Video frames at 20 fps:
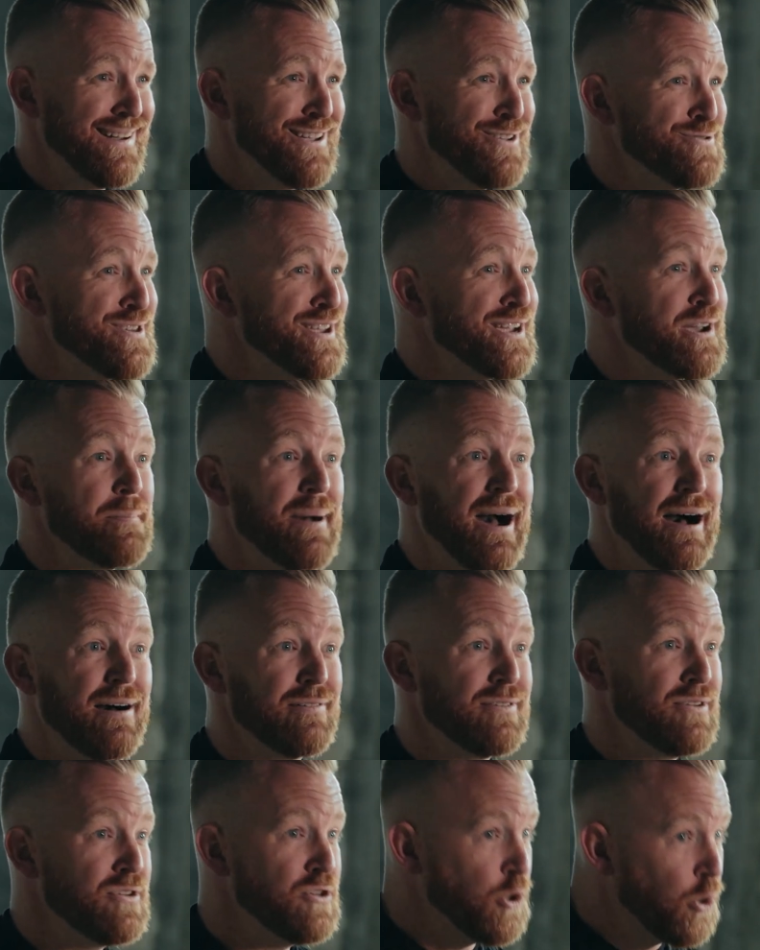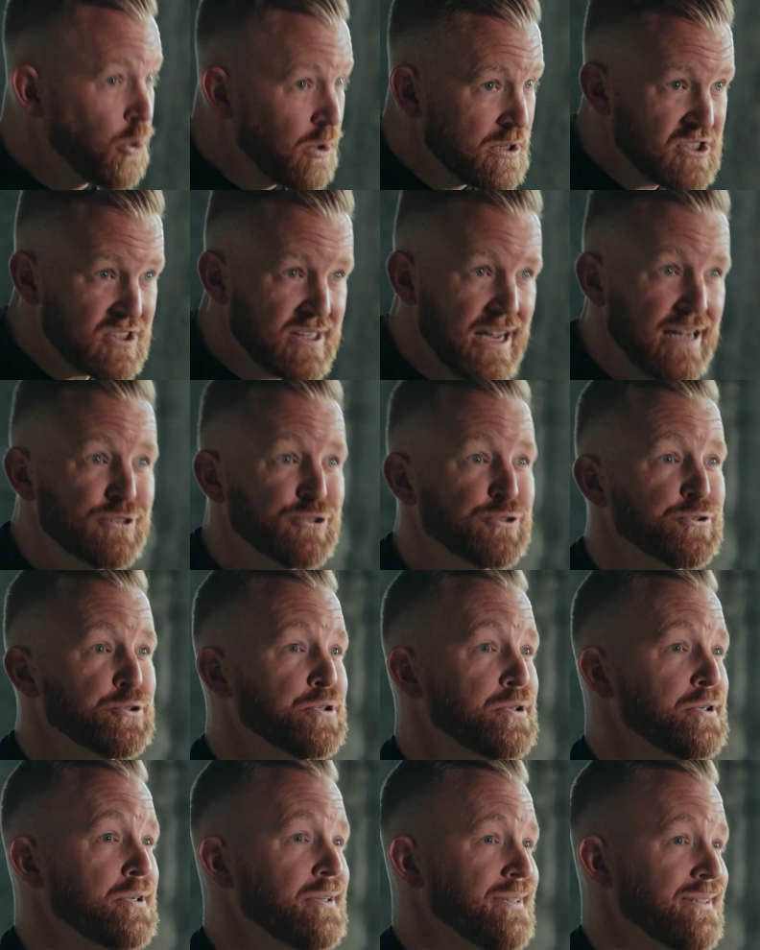You think about your
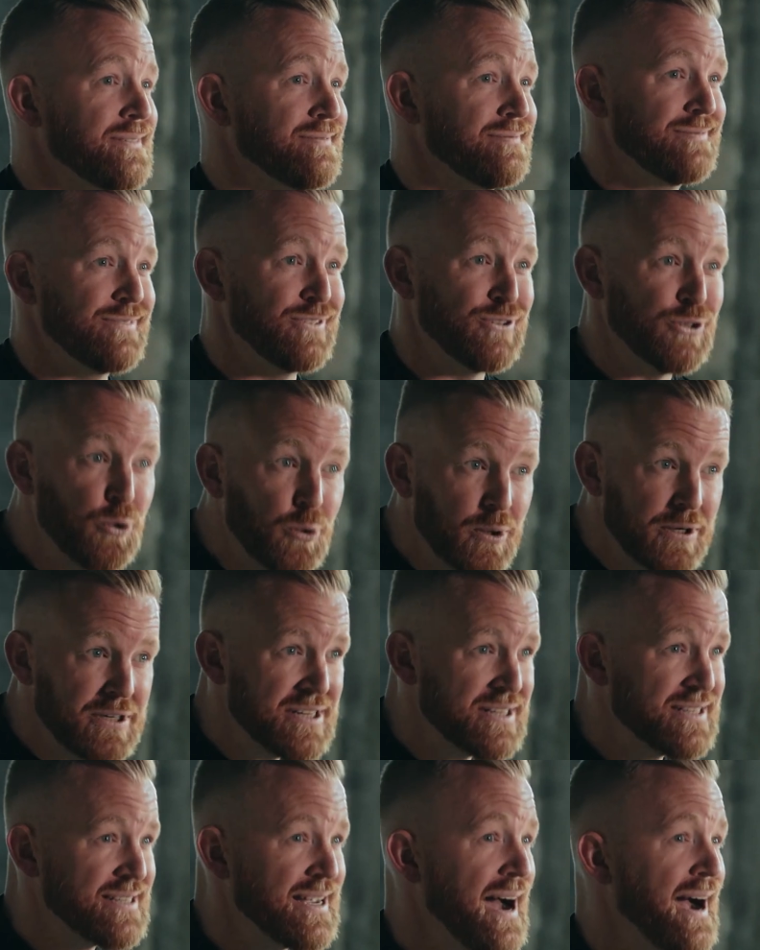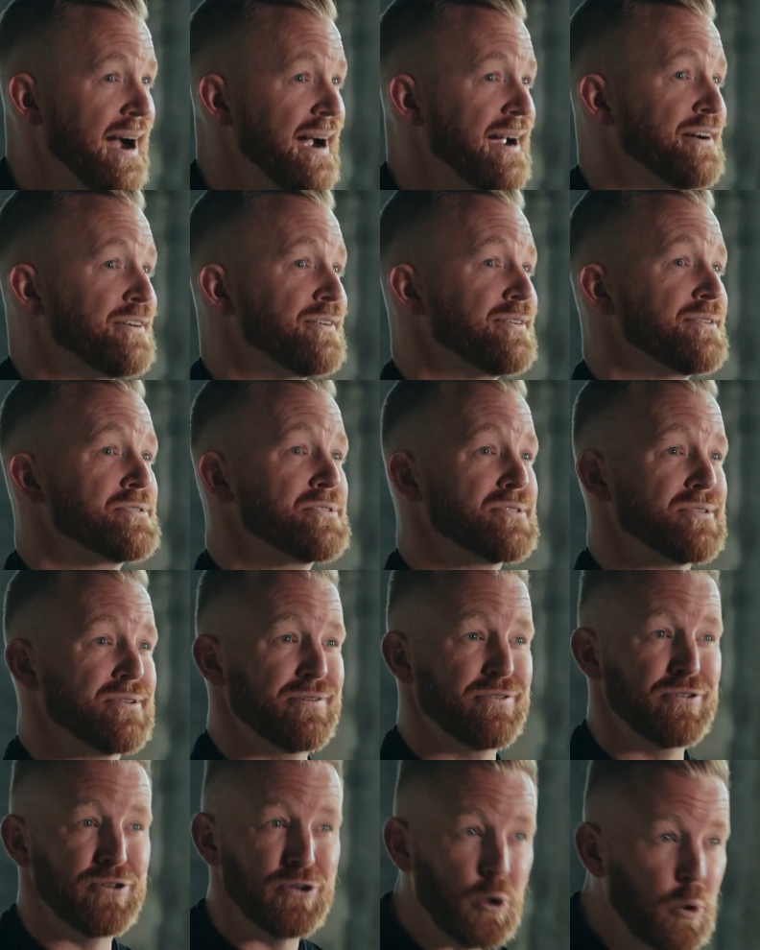schedule and your desires,
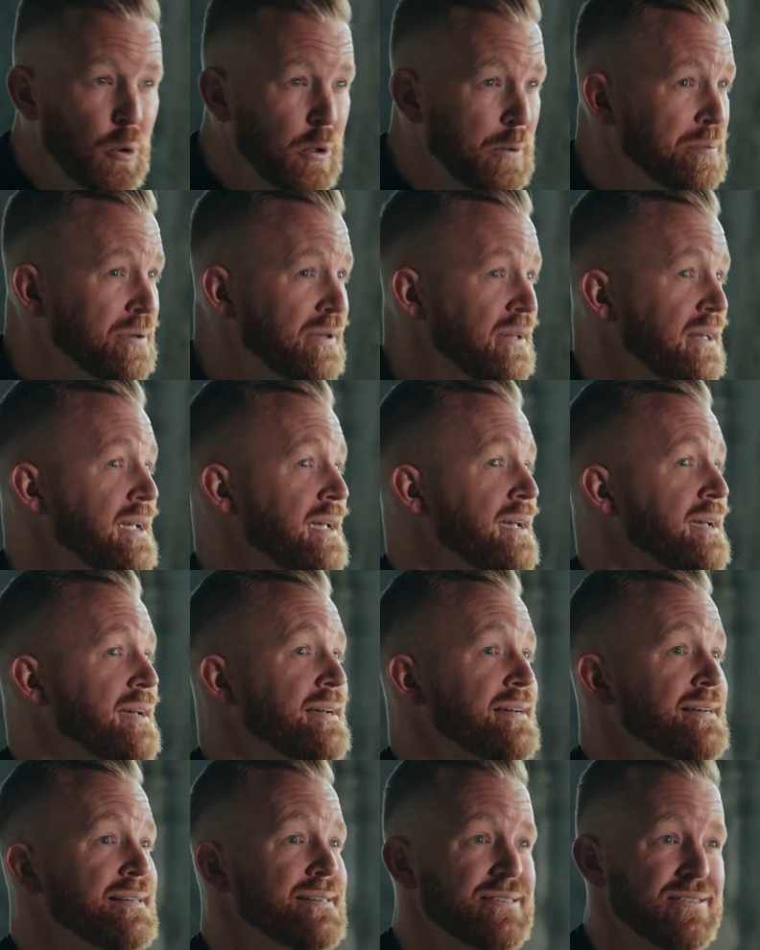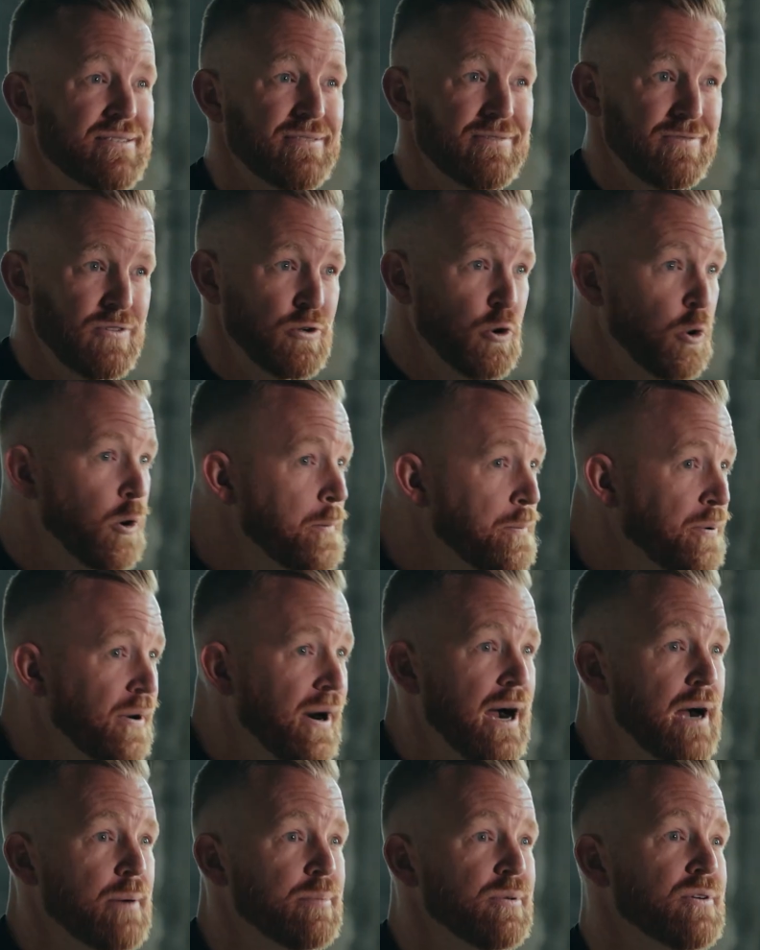your plans and your
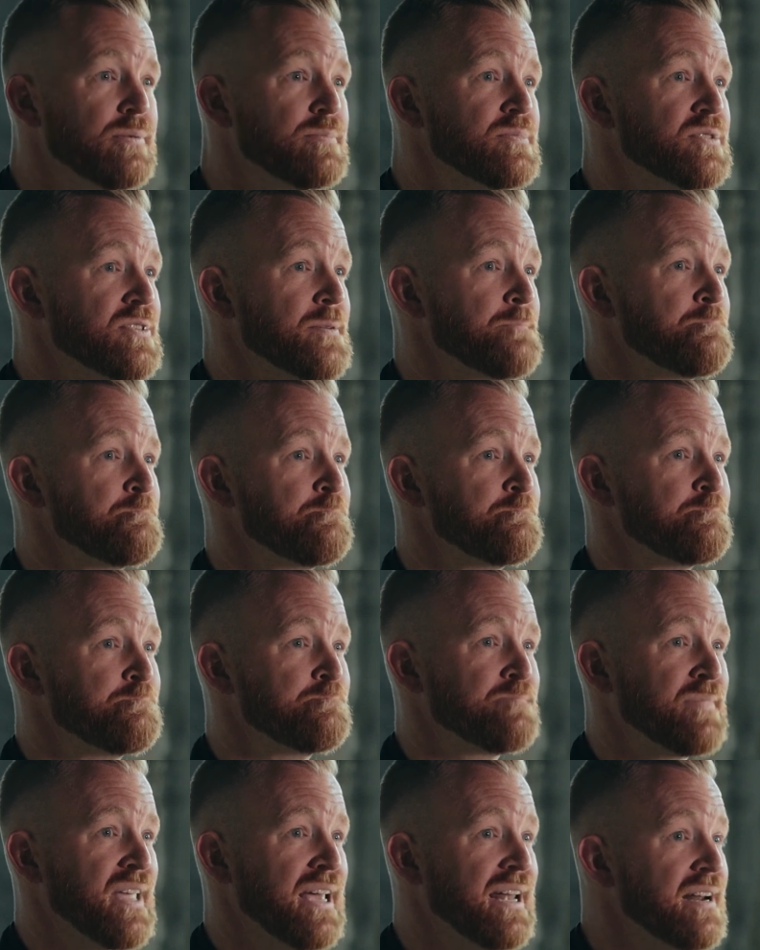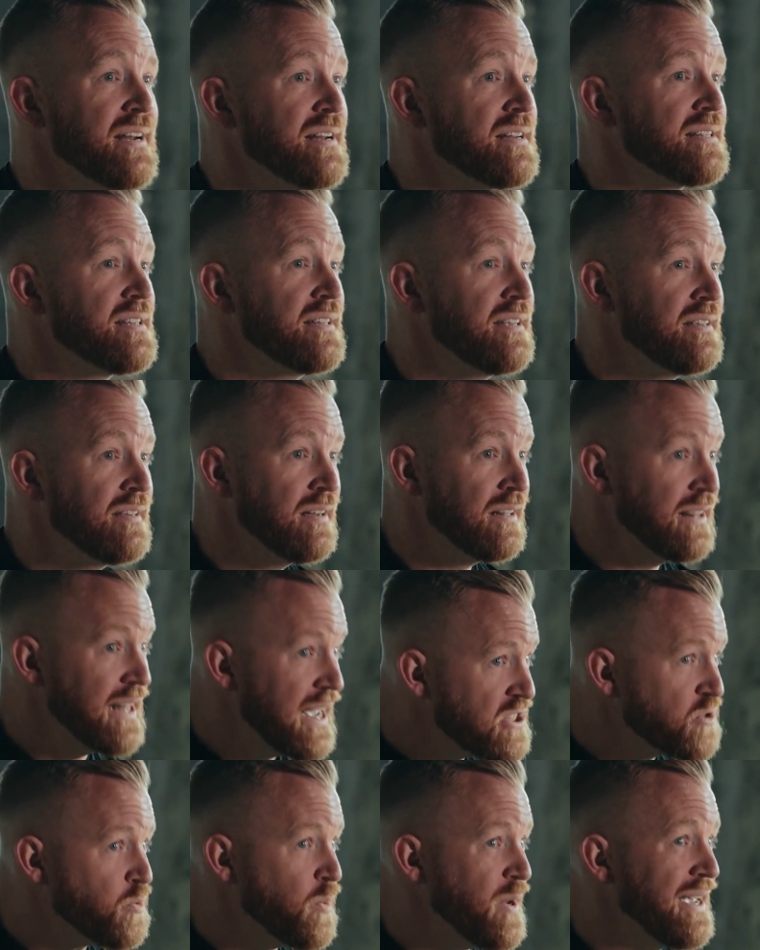problems. And
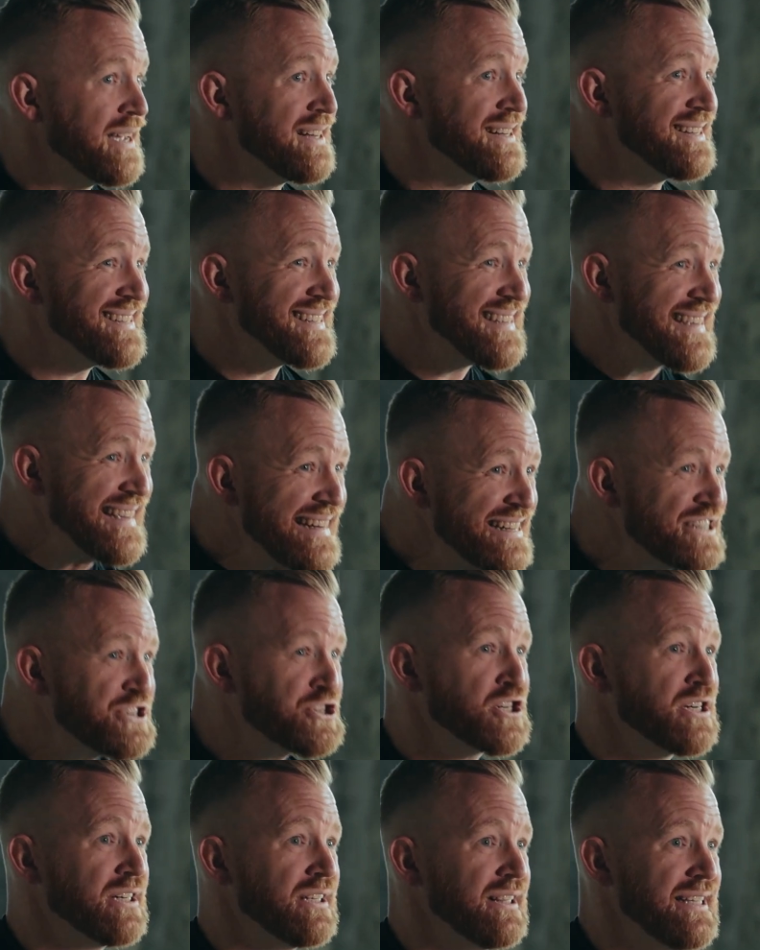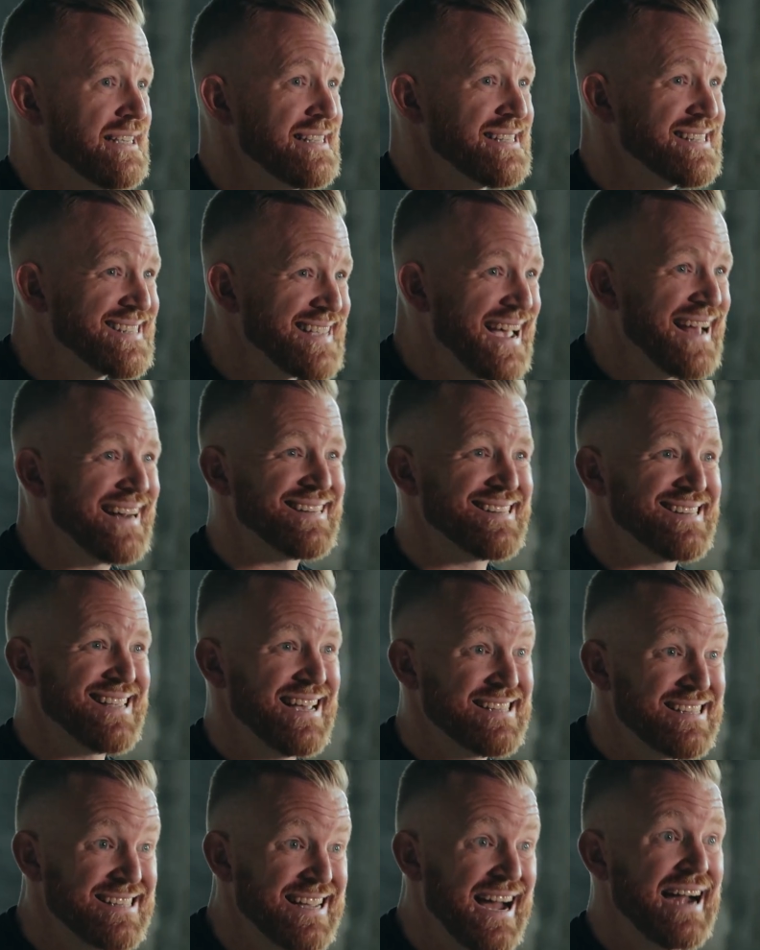unless we intentionally set
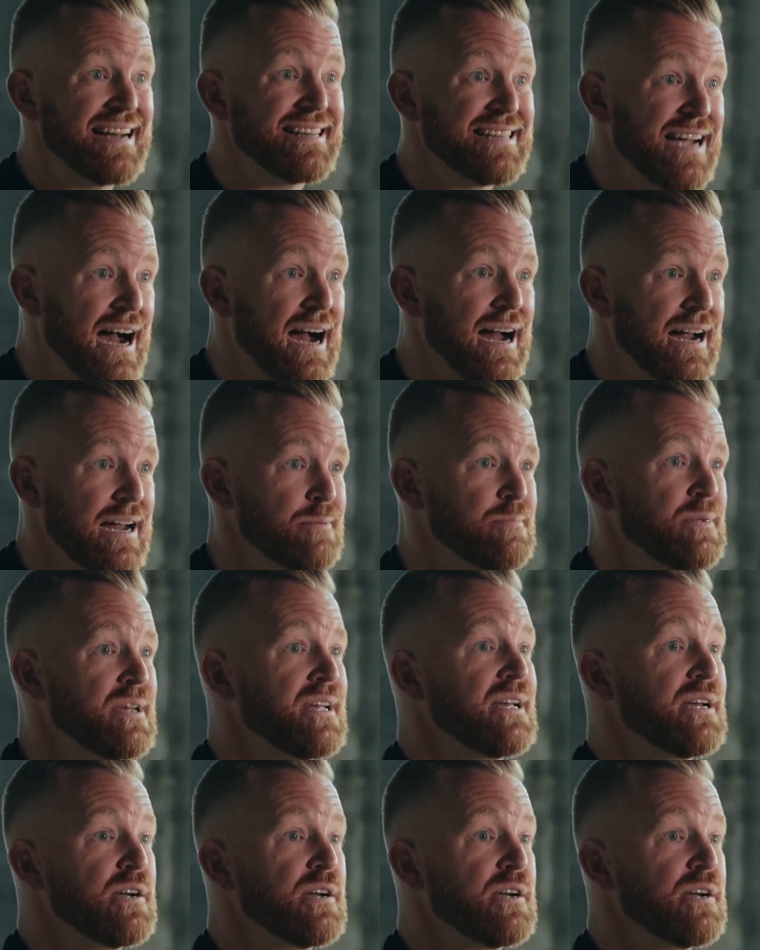aside time